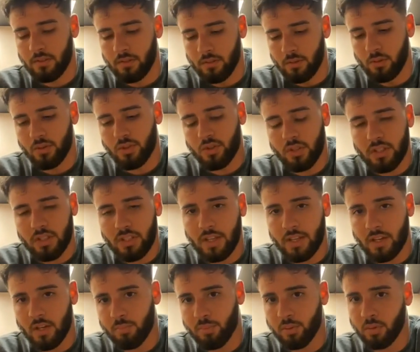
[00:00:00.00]
usually
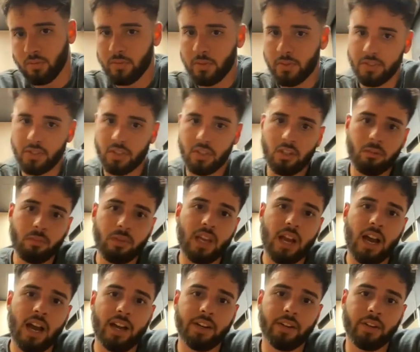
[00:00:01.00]
like approvals are going to be
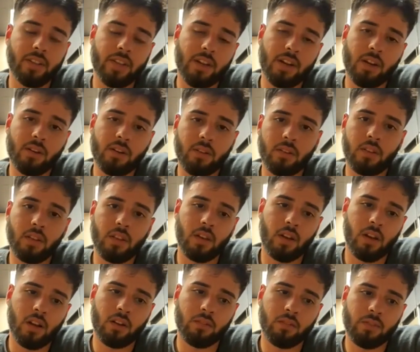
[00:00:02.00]
higher there
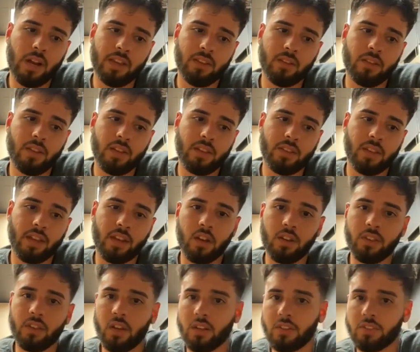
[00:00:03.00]
rather than like
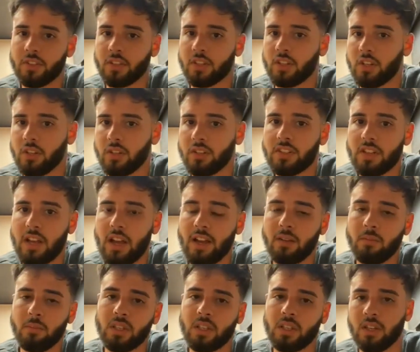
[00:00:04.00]
on the unsecured
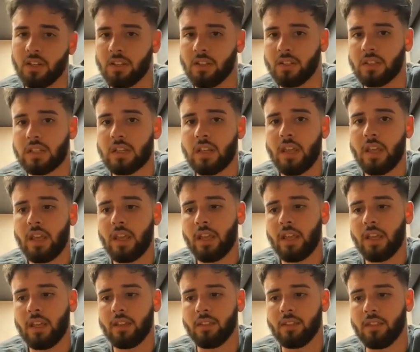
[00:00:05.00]
side, because
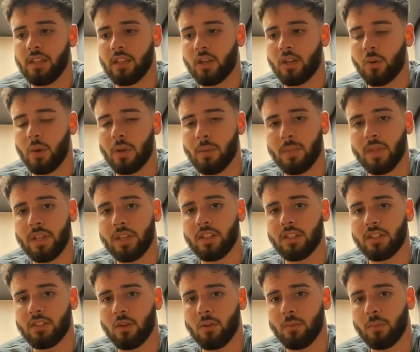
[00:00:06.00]
the equipment
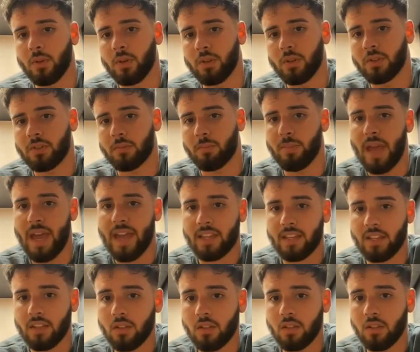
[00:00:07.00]
is almost
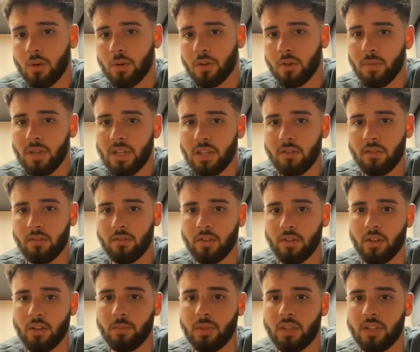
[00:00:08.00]
backing the loan a bit,
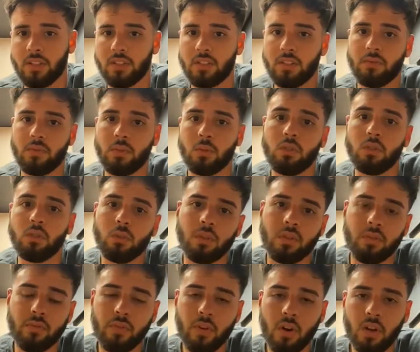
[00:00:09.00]
because if you do
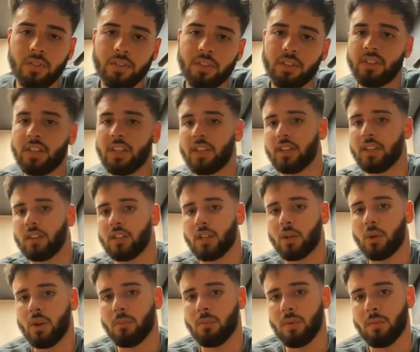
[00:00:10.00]
default, they're taking the
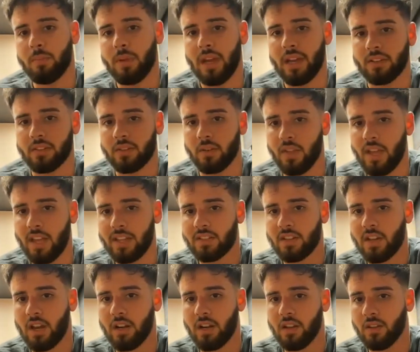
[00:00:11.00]
equipment back. So that's
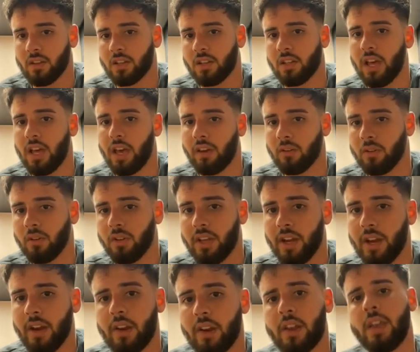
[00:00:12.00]
kind of their collateral
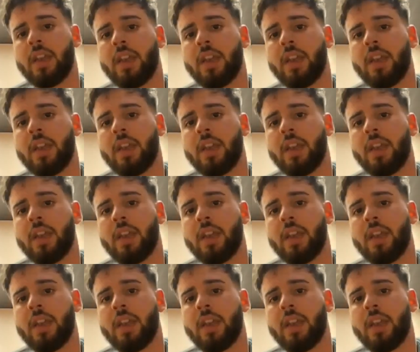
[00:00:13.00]
there.